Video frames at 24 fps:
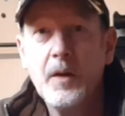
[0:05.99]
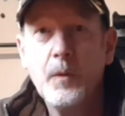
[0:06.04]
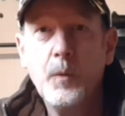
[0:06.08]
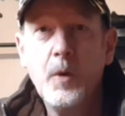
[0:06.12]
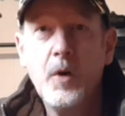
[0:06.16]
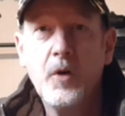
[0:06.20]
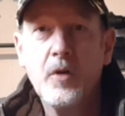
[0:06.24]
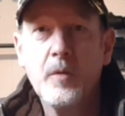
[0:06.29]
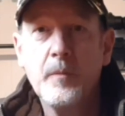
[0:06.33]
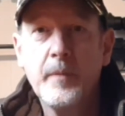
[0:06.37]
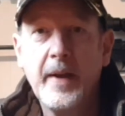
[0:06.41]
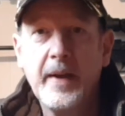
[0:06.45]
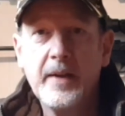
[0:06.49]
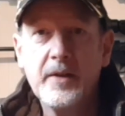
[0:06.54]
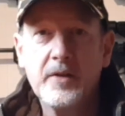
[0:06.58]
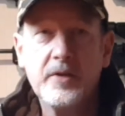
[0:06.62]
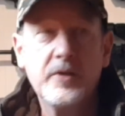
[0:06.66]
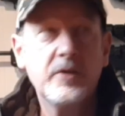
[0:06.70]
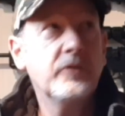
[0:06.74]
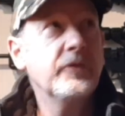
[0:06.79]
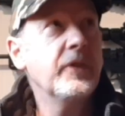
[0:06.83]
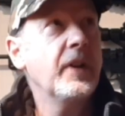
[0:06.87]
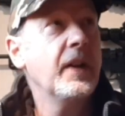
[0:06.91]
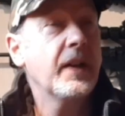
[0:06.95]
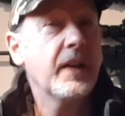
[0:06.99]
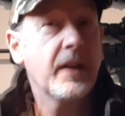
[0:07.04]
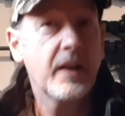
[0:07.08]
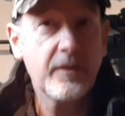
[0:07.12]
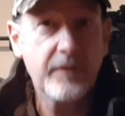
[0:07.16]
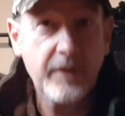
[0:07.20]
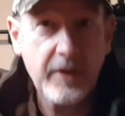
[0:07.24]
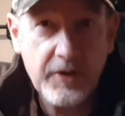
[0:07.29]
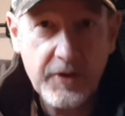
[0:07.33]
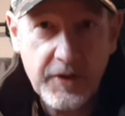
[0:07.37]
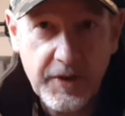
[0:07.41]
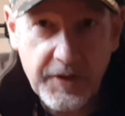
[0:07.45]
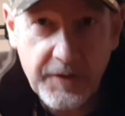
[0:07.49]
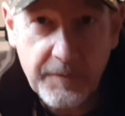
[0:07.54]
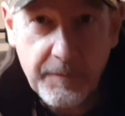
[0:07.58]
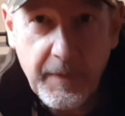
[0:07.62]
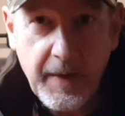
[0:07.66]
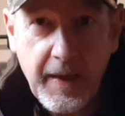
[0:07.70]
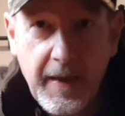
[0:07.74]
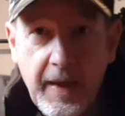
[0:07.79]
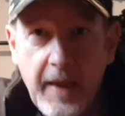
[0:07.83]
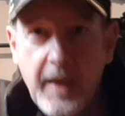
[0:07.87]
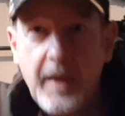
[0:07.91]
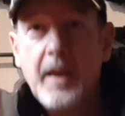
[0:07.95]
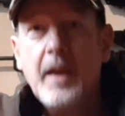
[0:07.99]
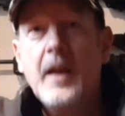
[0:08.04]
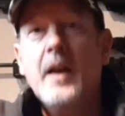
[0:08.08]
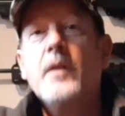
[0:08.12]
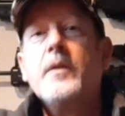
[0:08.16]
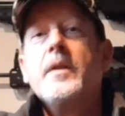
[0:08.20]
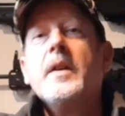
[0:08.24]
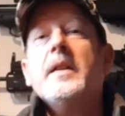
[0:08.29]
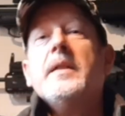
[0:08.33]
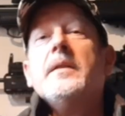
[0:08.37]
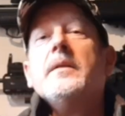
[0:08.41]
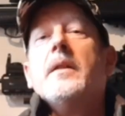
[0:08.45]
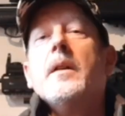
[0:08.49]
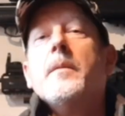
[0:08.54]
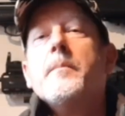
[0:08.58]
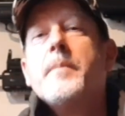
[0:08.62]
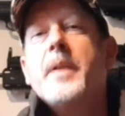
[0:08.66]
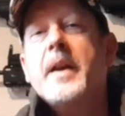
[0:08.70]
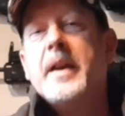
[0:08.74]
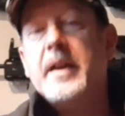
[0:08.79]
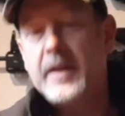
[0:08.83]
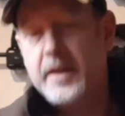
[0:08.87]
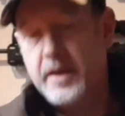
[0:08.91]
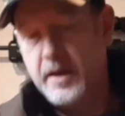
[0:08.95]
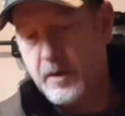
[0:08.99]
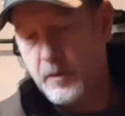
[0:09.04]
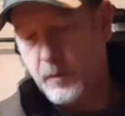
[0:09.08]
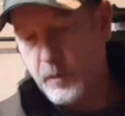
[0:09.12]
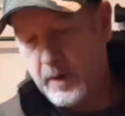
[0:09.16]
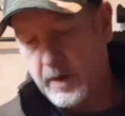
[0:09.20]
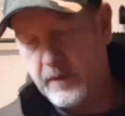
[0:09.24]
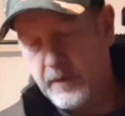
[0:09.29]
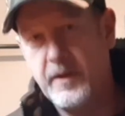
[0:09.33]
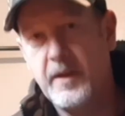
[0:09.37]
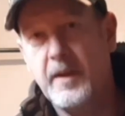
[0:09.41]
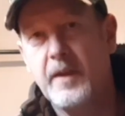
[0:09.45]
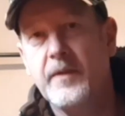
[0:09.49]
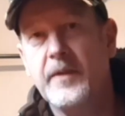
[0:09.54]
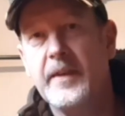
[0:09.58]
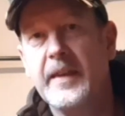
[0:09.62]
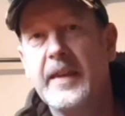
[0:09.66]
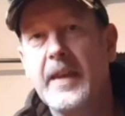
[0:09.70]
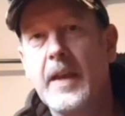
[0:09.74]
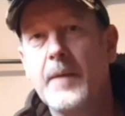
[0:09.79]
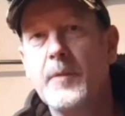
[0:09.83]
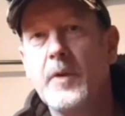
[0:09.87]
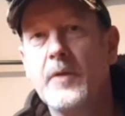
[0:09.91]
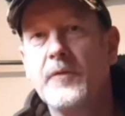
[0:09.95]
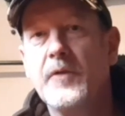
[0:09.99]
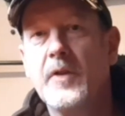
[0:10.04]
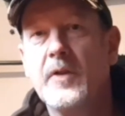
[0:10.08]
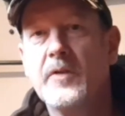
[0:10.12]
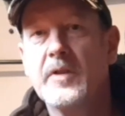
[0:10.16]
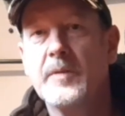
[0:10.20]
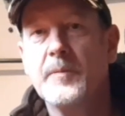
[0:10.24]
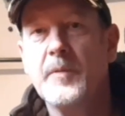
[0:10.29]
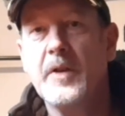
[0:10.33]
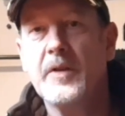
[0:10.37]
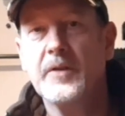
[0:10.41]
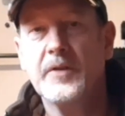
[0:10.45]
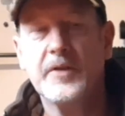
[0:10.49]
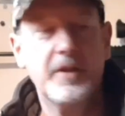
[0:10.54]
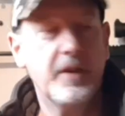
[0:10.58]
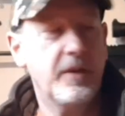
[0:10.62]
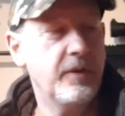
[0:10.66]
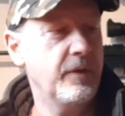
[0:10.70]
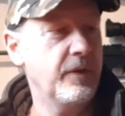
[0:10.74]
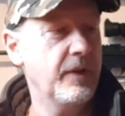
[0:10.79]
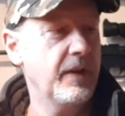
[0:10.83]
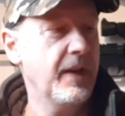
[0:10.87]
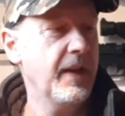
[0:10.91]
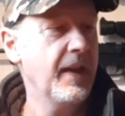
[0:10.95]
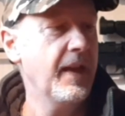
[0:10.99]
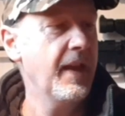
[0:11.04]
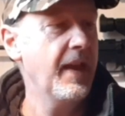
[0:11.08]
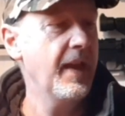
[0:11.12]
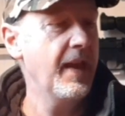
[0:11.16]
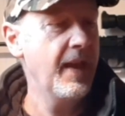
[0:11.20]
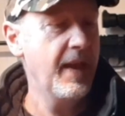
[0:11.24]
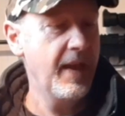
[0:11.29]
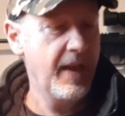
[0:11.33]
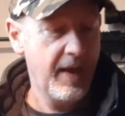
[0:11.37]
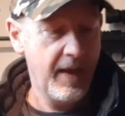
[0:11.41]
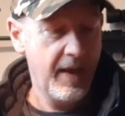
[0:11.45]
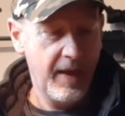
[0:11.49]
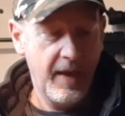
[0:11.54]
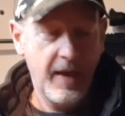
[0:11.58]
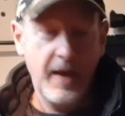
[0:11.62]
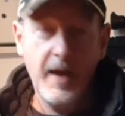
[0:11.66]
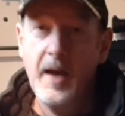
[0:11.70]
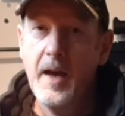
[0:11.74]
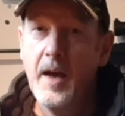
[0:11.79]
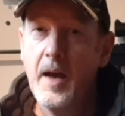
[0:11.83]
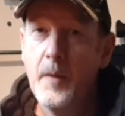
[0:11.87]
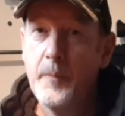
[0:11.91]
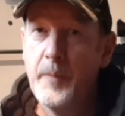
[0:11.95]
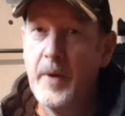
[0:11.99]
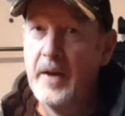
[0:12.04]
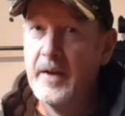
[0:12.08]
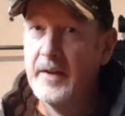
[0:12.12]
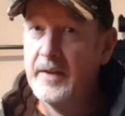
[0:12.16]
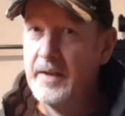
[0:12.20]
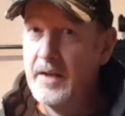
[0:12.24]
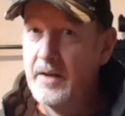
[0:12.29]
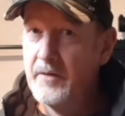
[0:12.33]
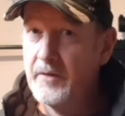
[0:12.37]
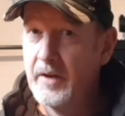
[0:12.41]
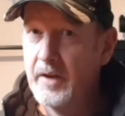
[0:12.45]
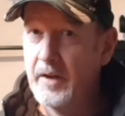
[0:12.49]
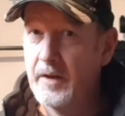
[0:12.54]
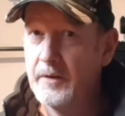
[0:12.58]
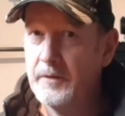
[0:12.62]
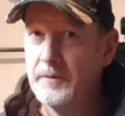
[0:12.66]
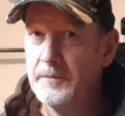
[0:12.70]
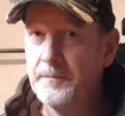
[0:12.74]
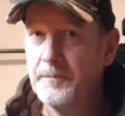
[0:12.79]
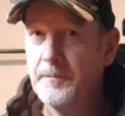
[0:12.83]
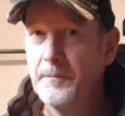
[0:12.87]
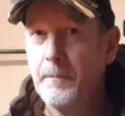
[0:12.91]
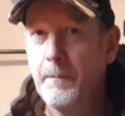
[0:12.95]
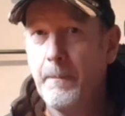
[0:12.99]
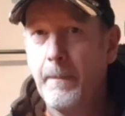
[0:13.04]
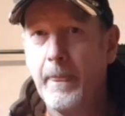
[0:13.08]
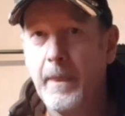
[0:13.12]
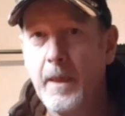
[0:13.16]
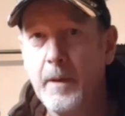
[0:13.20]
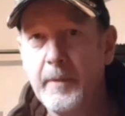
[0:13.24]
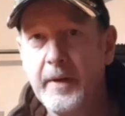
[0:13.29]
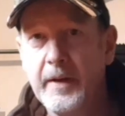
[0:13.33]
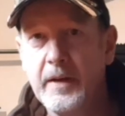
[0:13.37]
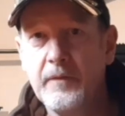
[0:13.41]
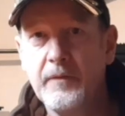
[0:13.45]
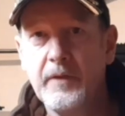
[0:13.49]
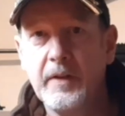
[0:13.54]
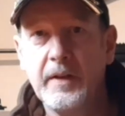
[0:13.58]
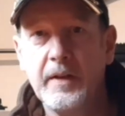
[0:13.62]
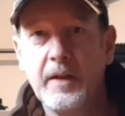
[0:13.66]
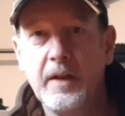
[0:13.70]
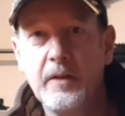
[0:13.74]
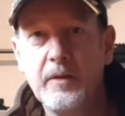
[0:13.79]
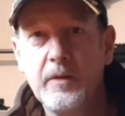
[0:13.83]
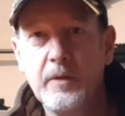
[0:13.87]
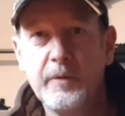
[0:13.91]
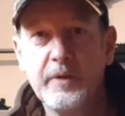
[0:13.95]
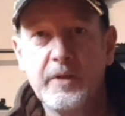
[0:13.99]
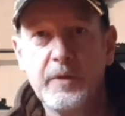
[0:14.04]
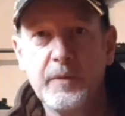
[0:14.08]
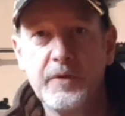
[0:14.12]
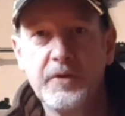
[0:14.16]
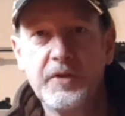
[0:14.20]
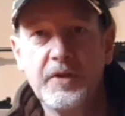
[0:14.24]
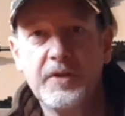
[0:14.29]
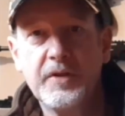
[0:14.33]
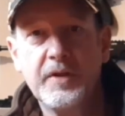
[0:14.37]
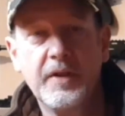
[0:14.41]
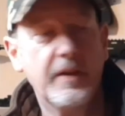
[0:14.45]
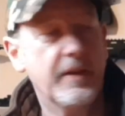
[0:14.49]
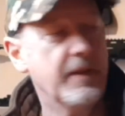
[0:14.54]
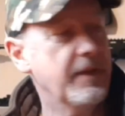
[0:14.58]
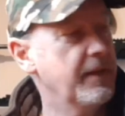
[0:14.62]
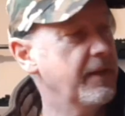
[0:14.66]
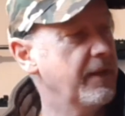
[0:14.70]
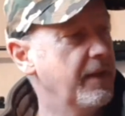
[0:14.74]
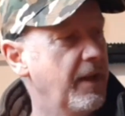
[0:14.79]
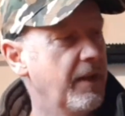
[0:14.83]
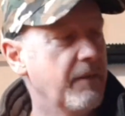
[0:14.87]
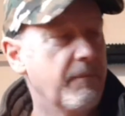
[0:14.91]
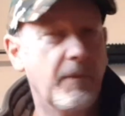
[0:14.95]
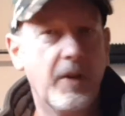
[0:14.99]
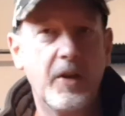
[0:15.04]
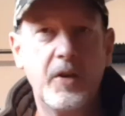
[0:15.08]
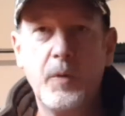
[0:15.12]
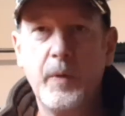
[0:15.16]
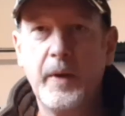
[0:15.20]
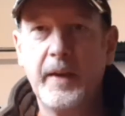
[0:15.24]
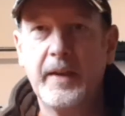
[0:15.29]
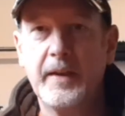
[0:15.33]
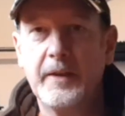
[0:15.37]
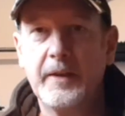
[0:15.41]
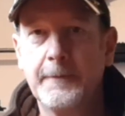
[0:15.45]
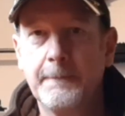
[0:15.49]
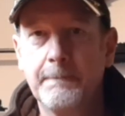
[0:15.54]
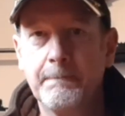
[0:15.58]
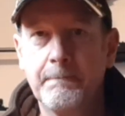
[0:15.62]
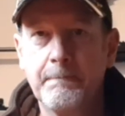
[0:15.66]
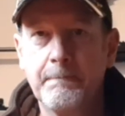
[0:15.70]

Welcome back to Gun Adventures. Okay, I'm back with the Gamo Phox Mk2. About a year ago, I made a video which was just a quick